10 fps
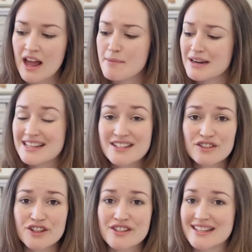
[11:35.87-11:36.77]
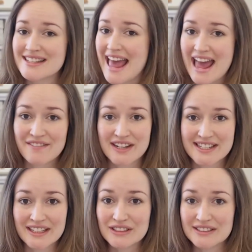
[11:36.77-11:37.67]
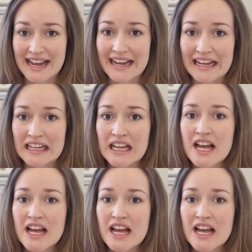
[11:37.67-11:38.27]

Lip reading: But I still use this every single day.